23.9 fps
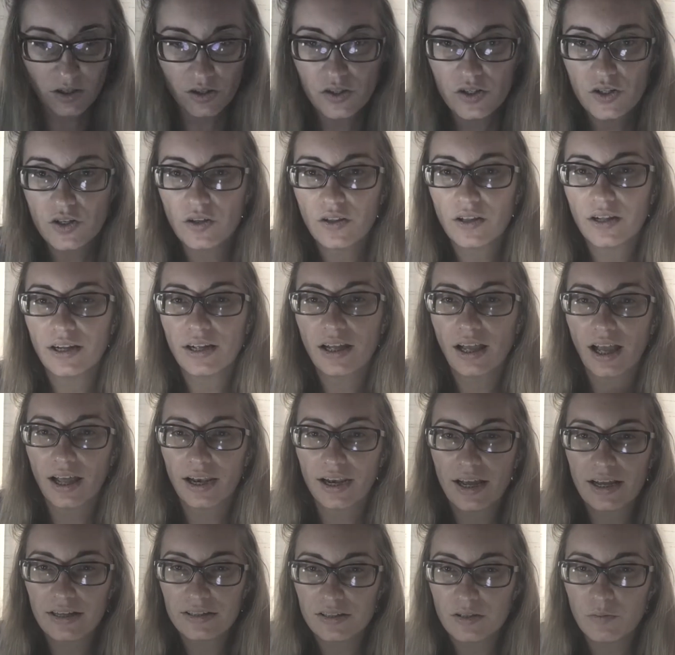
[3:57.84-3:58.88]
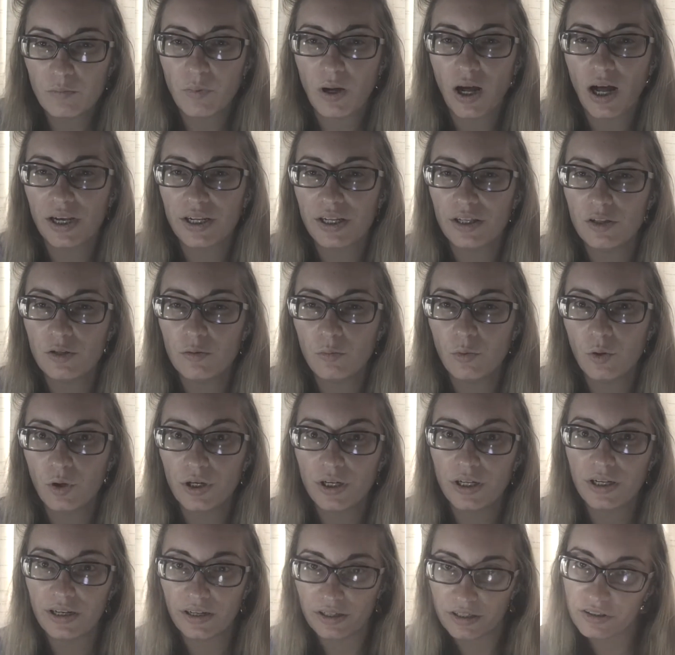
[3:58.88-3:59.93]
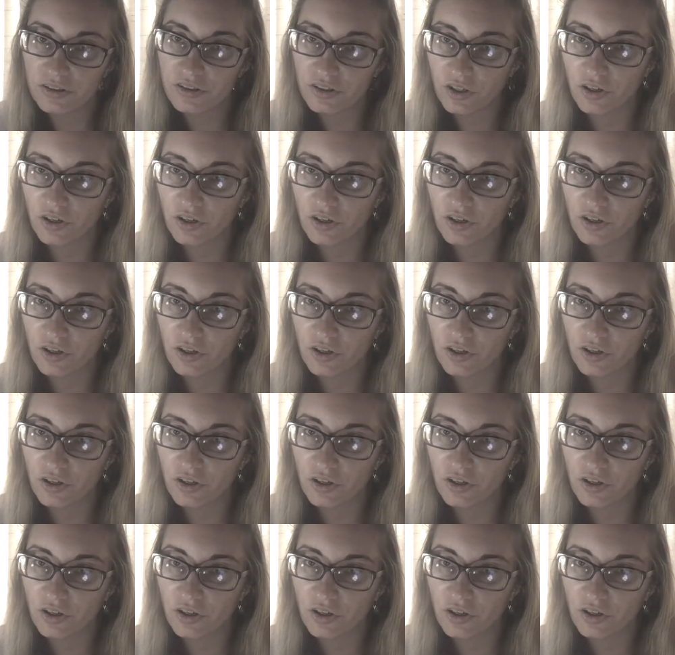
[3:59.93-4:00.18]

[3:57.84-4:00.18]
so that it kind of has some body in the morning and it's